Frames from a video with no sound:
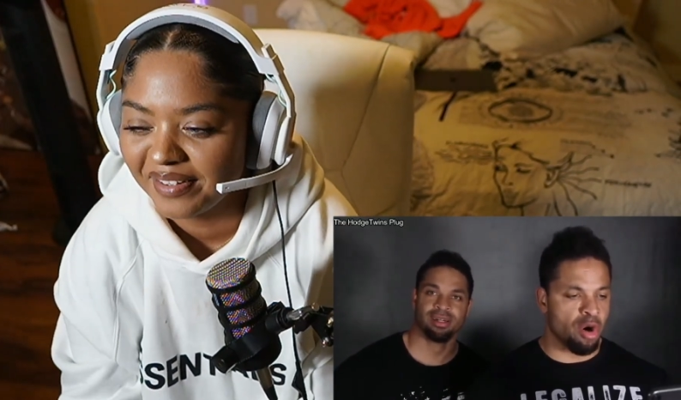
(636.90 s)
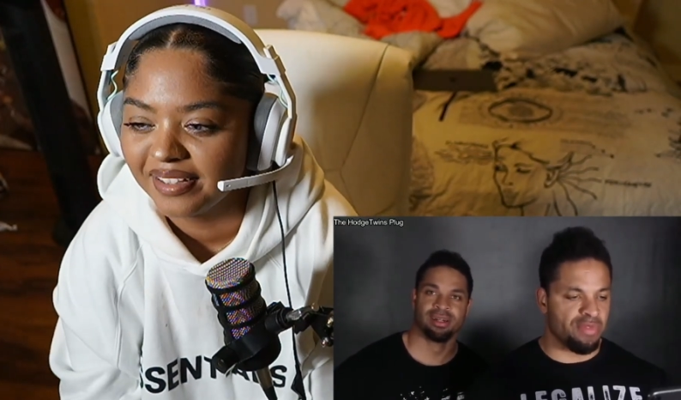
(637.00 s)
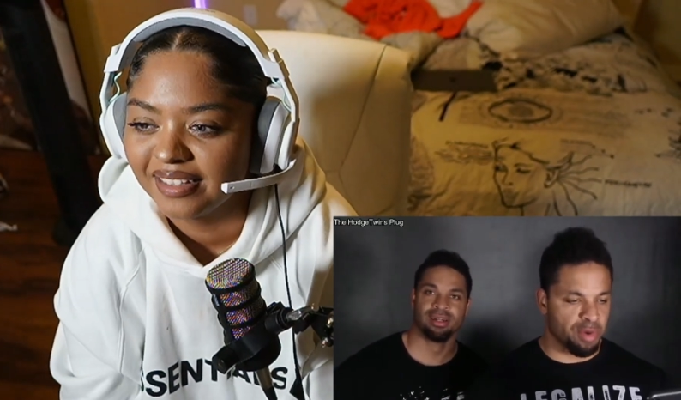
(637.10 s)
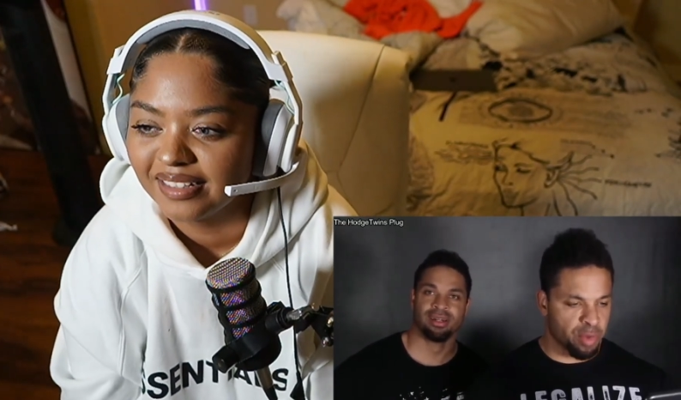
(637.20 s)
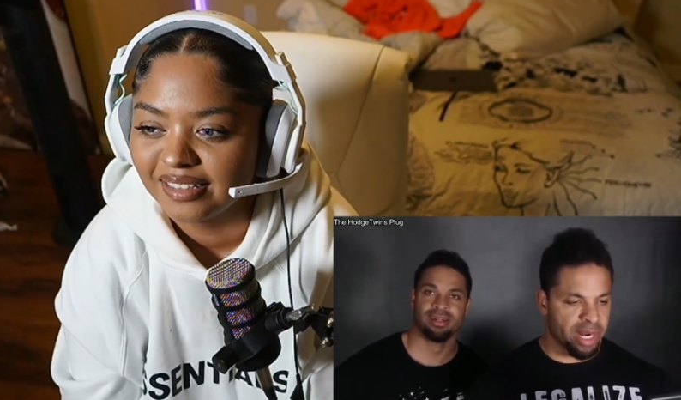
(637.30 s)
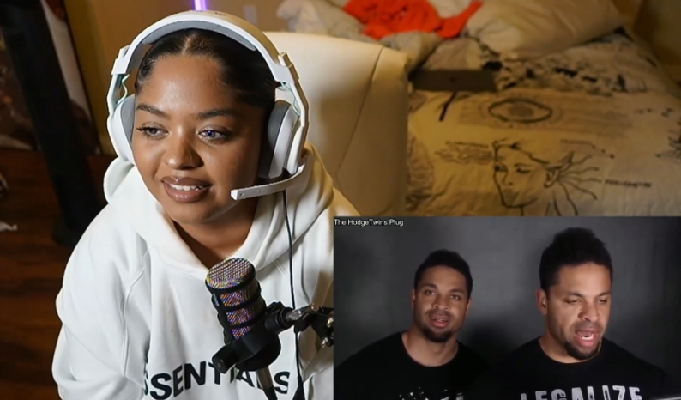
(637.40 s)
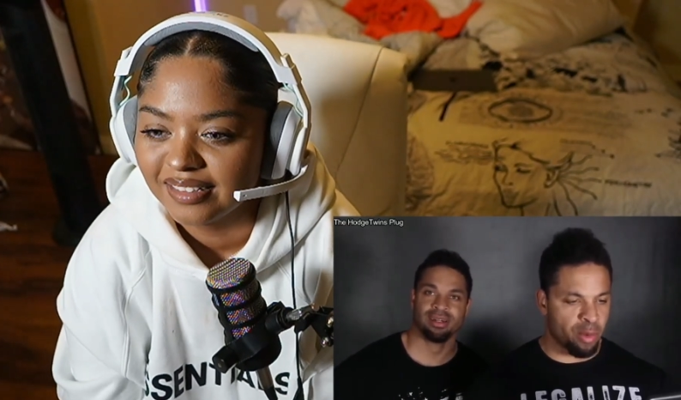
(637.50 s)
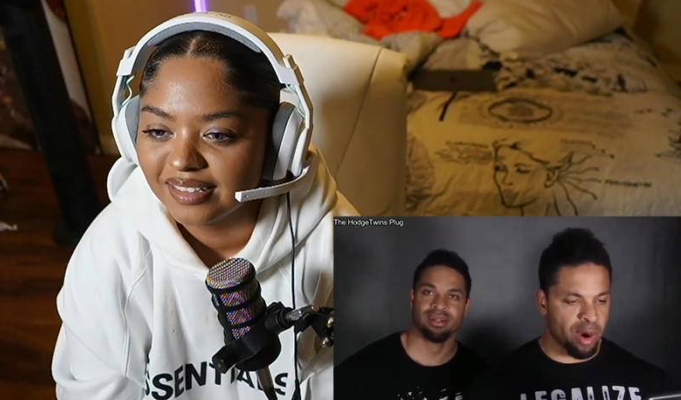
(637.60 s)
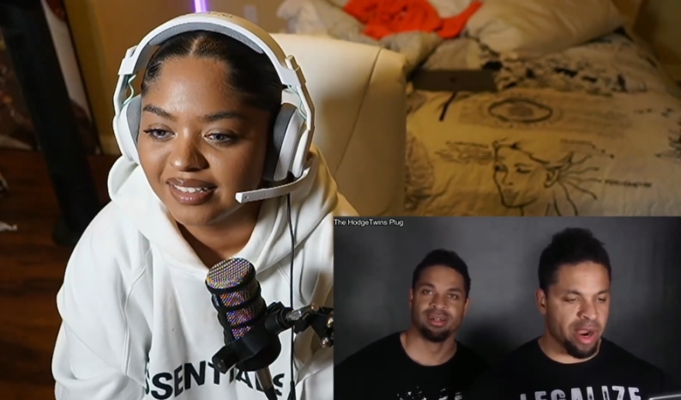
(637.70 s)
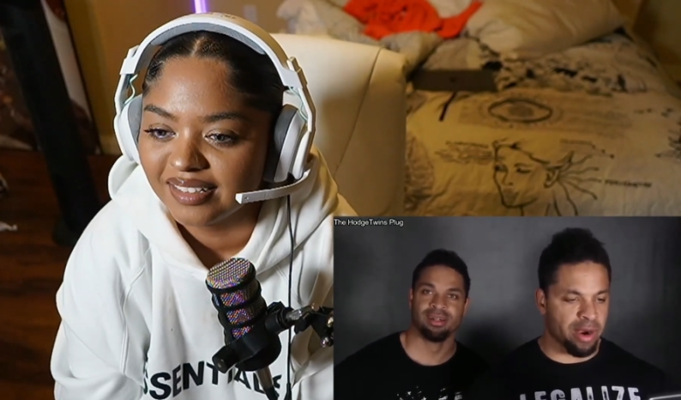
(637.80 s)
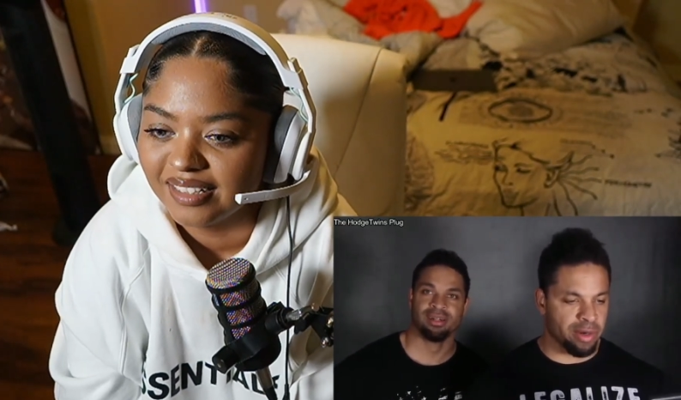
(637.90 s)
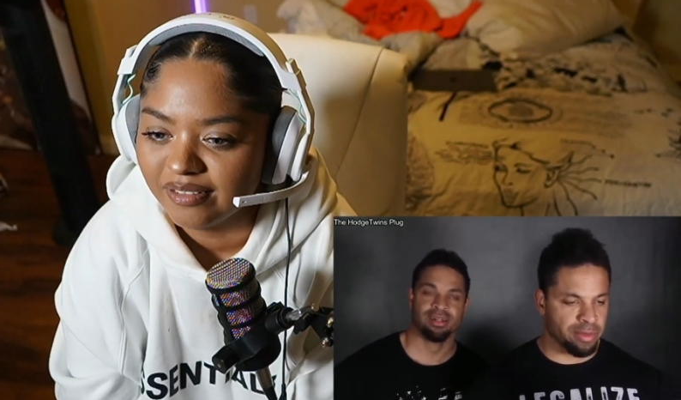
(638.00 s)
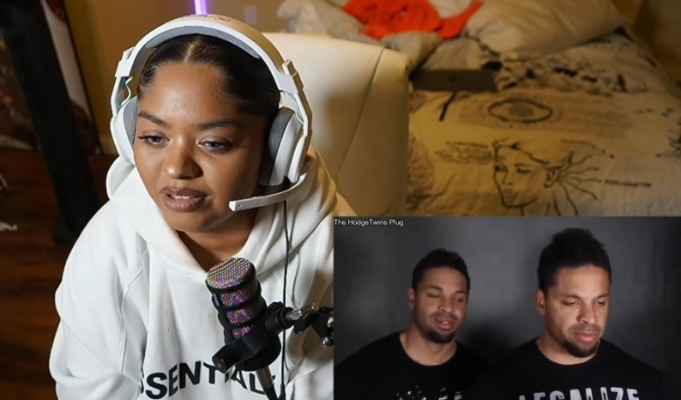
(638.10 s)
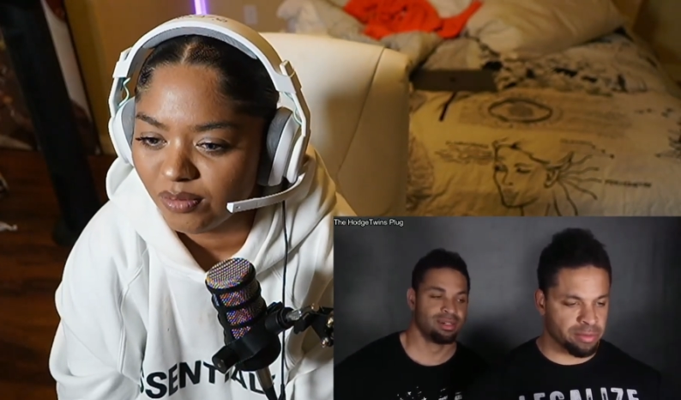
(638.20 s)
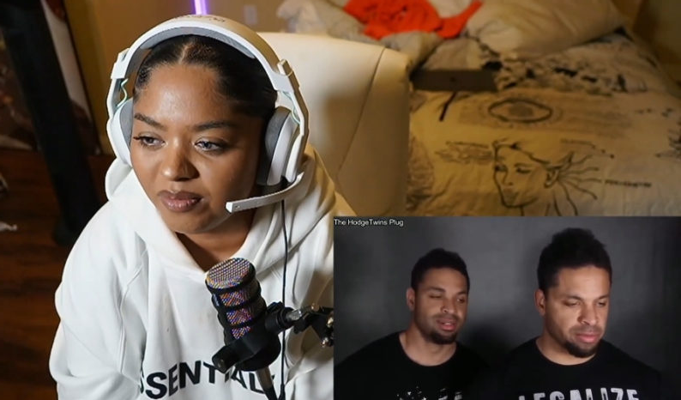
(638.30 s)
Speaker 1: over what I wear.
Speaker 2: And
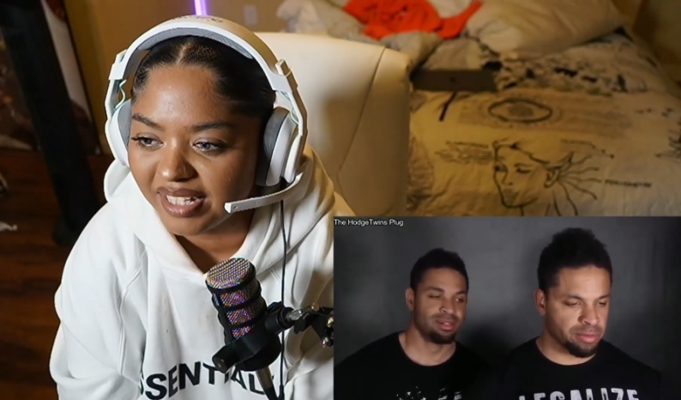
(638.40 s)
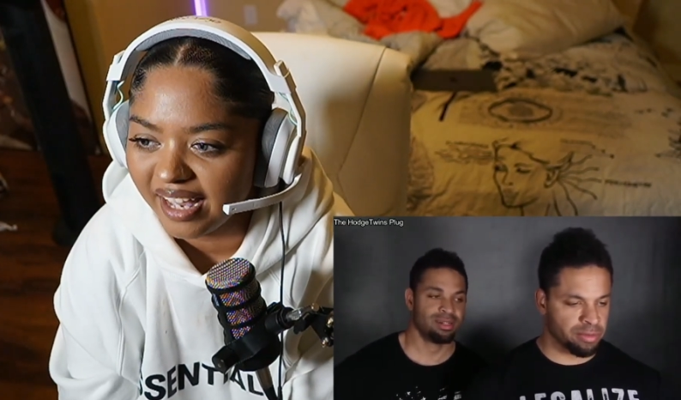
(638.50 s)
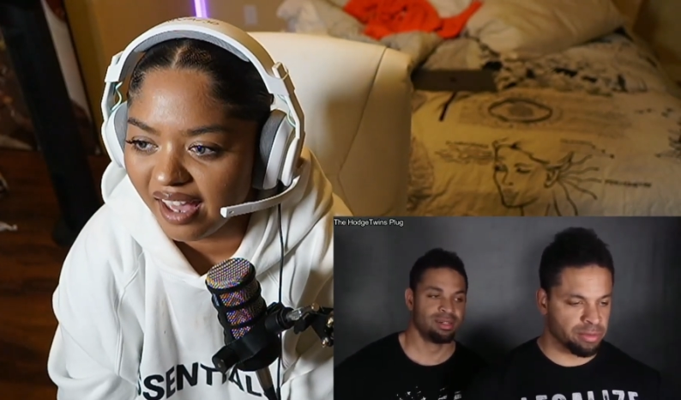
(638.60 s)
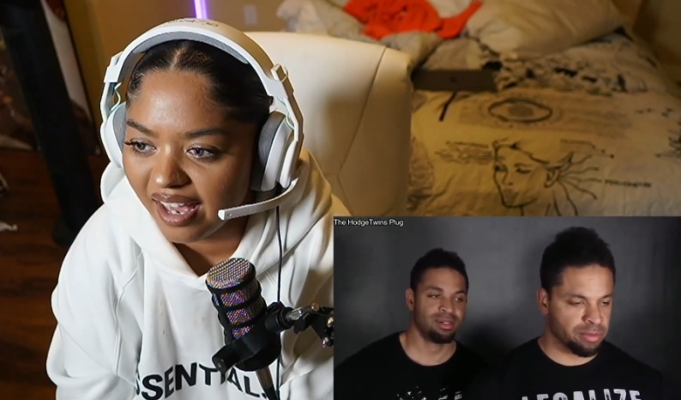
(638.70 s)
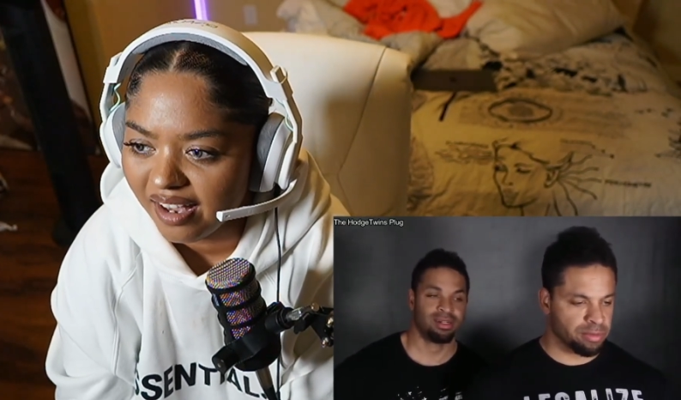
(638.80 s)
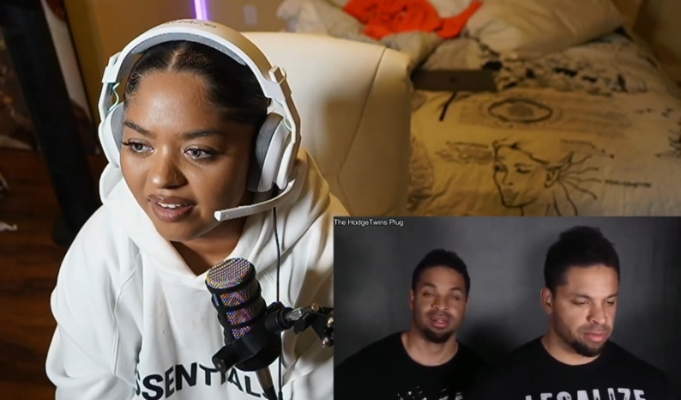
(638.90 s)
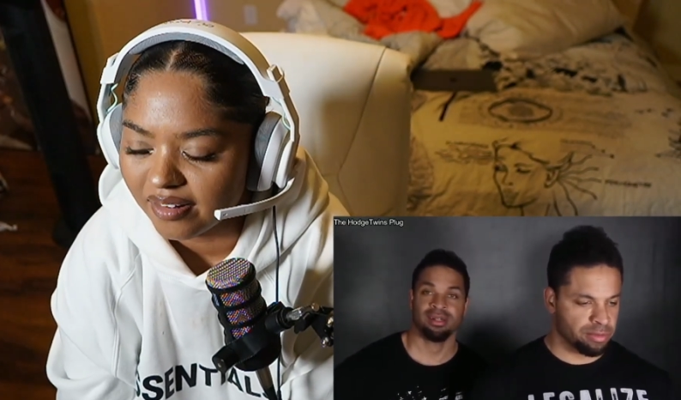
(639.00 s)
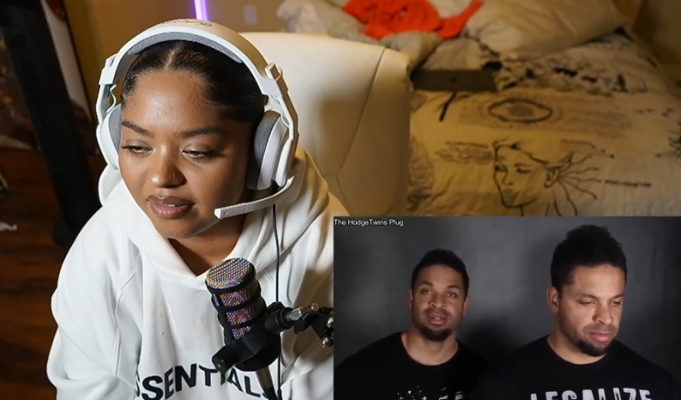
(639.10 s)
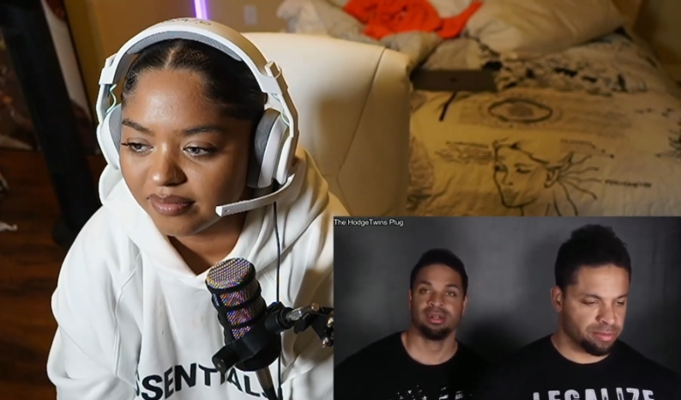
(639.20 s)
what's wrong with their hair?